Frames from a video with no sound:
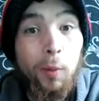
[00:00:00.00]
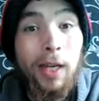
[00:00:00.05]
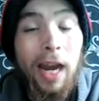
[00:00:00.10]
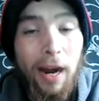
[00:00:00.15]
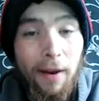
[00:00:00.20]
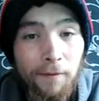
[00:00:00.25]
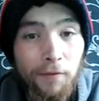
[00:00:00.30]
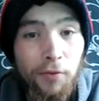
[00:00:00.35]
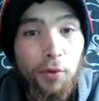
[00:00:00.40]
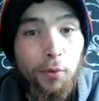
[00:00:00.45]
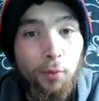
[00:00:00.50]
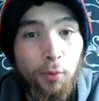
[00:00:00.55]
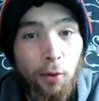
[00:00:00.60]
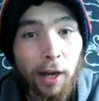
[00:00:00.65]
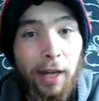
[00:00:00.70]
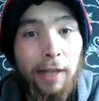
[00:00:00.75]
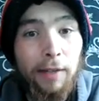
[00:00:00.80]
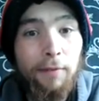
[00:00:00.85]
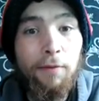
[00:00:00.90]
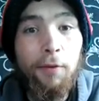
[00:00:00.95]
we have the
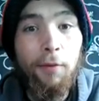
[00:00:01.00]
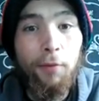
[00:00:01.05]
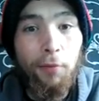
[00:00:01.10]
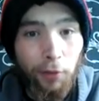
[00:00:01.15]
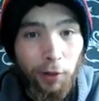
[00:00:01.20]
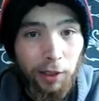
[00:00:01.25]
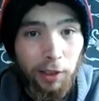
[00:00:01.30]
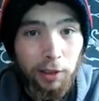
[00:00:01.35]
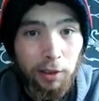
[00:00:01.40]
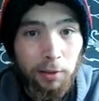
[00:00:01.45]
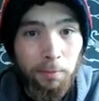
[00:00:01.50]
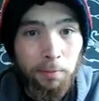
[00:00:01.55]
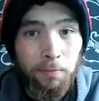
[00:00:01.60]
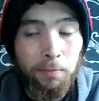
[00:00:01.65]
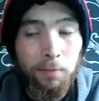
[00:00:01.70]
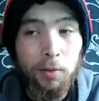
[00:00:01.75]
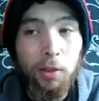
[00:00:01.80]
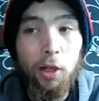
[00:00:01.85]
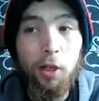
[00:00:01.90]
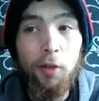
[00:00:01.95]
right for
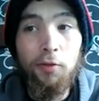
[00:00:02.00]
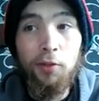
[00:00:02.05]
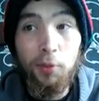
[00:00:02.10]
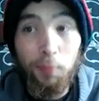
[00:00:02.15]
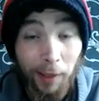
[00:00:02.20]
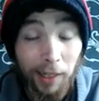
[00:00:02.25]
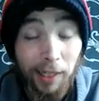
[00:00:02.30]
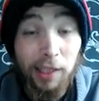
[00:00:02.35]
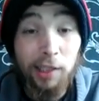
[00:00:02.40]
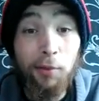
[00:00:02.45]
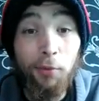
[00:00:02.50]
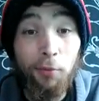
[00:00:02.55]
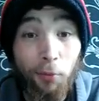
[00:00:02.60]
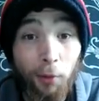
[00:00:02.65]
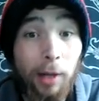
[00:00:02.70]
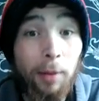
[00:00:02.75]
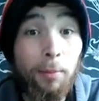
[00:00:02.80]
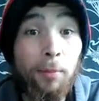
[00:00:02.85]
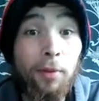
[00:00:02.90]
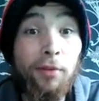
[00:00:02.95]
freedom of speech and
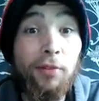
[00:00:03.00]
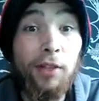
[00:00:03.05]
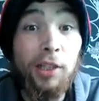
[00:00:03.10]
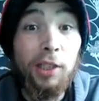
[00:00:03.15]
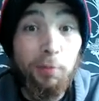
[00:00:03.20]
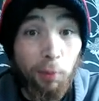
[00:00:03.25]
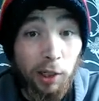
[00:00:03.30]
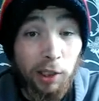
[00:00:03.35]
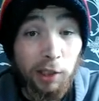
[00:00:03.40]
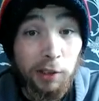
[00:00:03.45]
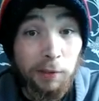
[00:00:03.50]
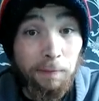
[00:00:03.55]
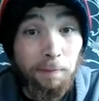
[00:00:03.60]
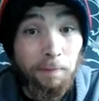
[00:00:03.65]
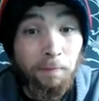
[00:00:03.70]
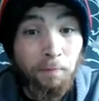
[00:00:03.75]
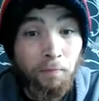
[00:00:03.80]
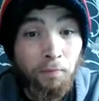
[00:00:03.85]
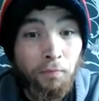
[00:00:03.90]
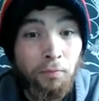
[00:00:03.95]
freedom of expression,
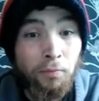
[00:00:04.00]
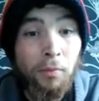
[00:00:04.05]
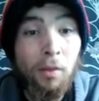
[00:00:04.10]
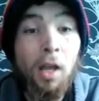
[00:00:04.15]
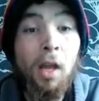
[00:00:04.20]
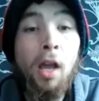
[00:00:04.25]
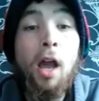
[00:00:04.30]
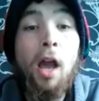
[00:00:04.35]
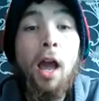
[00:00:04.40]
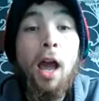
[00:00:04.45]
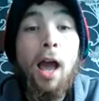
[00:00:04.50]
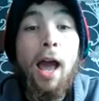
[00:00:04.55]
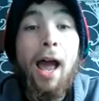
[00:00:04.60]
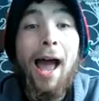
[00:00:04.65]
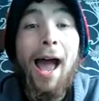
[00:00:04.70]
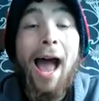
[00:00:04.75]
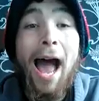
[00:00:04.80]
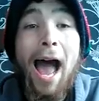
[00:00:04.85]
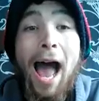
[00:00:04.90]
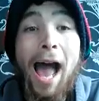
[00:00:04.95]

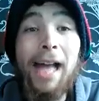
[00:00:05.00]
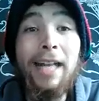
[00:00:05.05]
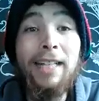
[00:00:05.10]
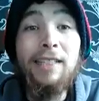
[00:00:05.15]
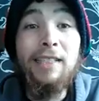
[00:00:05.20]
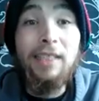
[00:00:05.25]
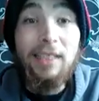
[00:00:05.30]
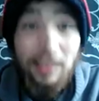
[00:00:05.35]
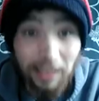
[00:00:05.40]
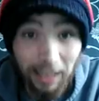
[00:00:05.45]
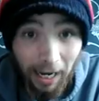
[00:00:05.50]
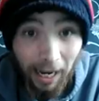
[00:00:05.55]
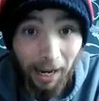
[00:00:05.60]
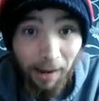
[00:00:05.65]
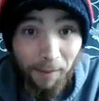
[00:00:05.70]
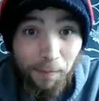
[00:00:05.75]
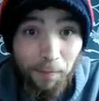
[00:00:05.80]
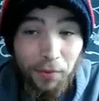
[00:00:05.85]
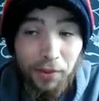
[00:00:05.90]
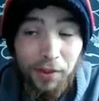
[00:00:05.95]
and
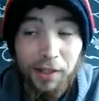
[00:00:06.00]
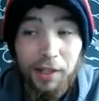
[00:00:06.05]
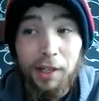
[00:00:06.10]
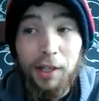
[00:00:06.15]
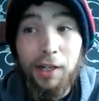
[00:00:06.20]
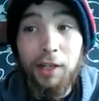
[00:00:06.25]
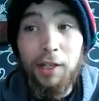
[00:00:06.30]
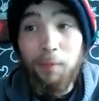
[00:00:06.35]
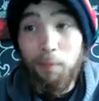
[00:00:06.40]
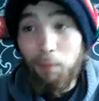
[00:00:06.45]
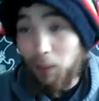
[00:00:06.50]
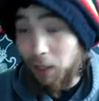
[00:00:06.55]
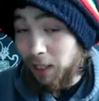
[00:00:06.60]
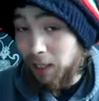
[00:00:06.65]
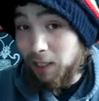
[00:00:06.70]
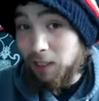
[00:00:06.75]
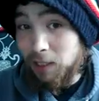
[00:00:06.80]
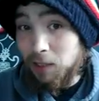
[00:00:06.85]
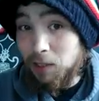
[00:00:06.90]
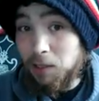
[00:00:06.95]
yet the
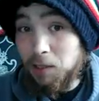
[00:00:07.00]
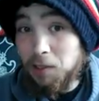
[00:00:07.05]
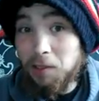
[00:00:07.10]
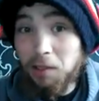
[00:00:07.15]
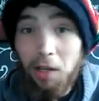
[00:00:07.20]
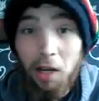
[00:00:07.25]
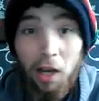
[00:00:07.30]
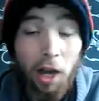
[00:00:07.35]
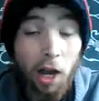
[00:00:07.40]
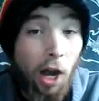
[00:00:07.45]
police,